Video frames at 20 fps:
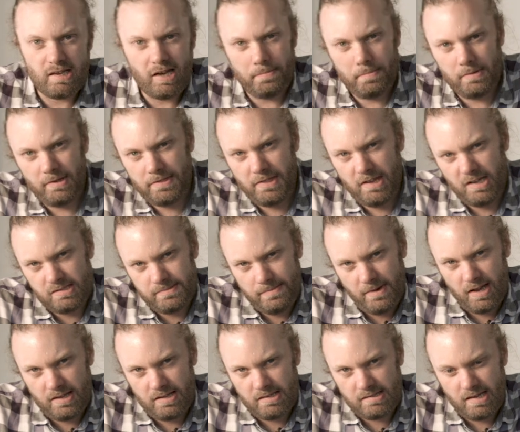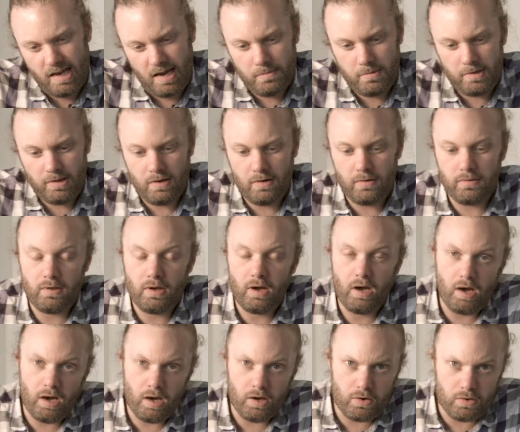a couple of things about this camera though
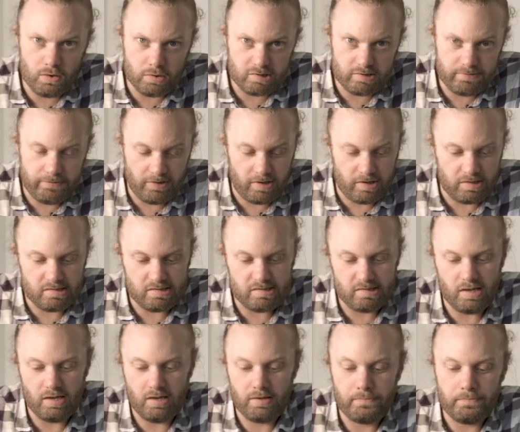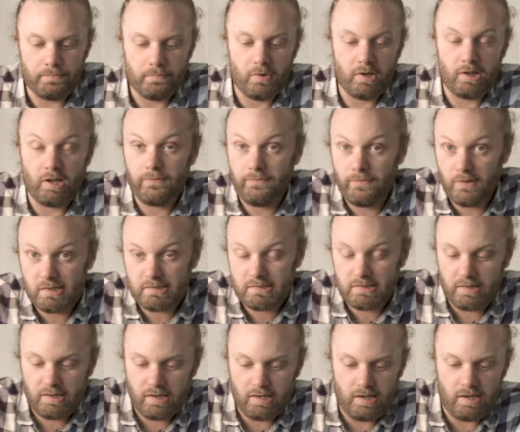that are cause for concern when I
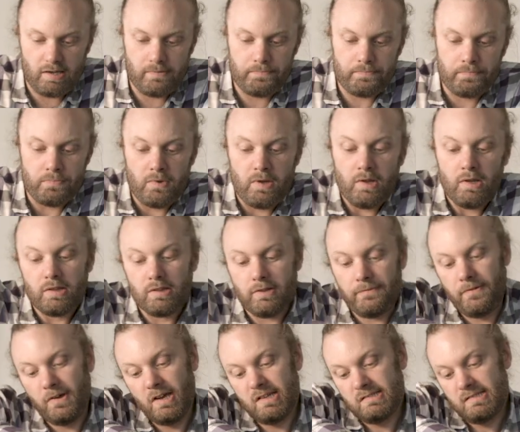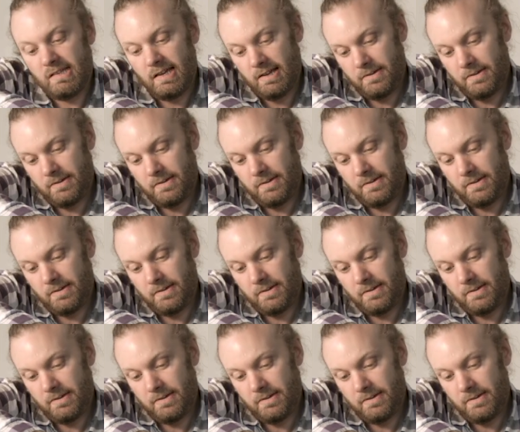first look at it. The first